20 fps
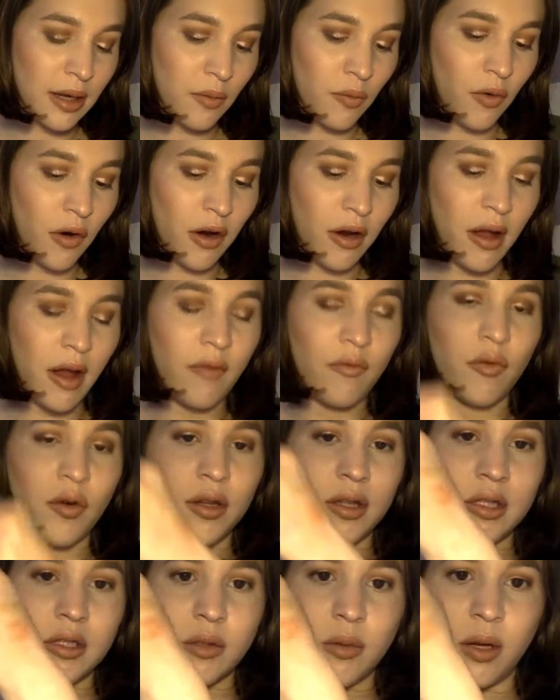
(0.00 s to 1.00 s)
I've
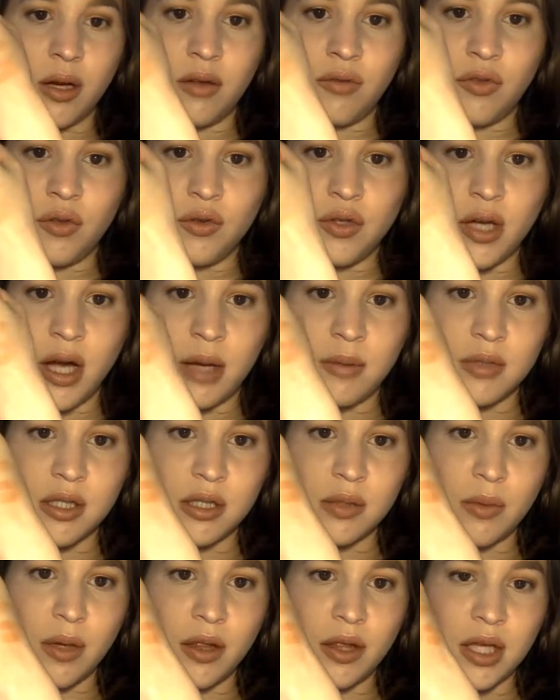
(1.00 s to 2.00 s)
worn this quite a few times
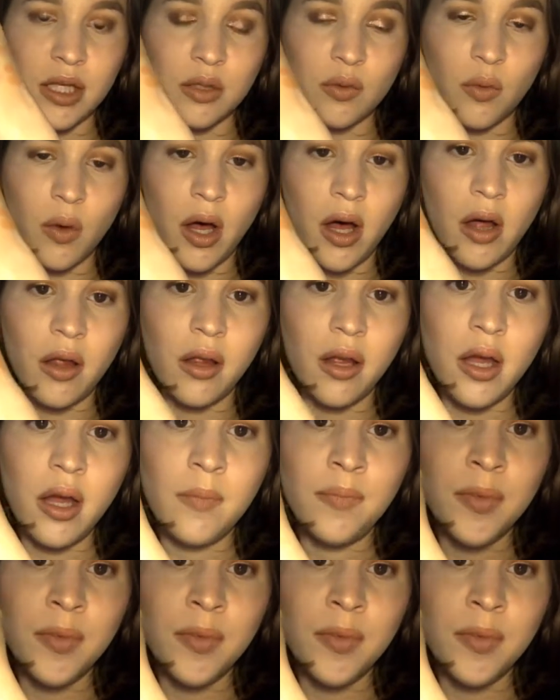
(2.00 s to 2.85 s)
this month as well.